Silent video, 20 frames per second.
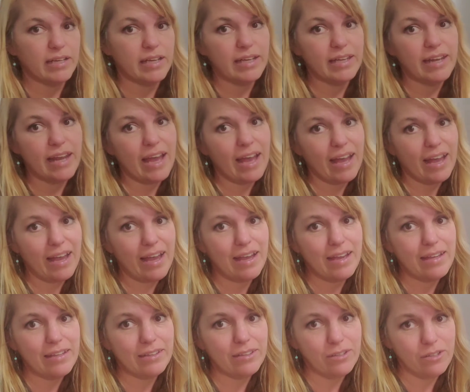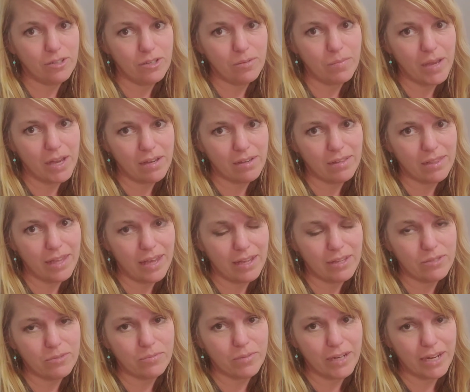And I learned about
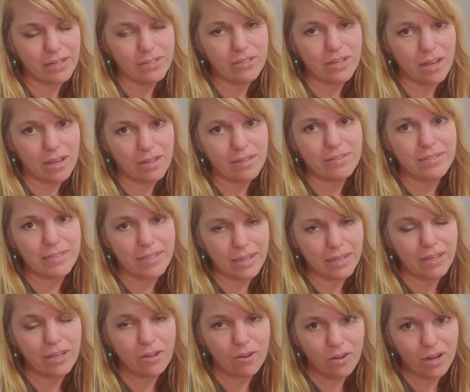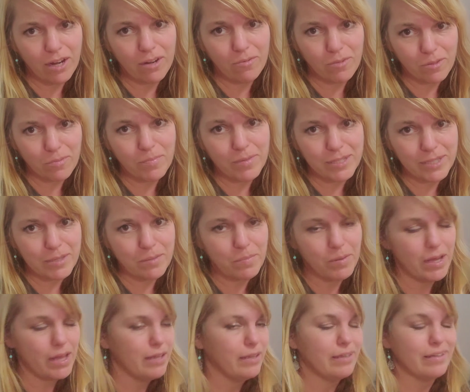clouds when I taught second grade with Miss
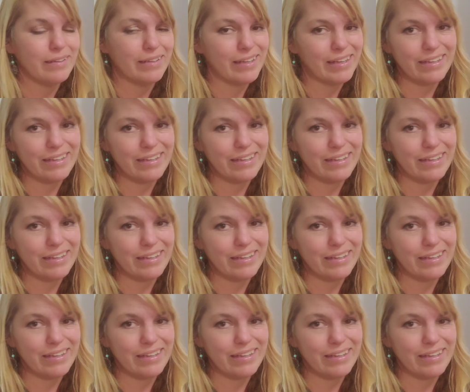Zapala.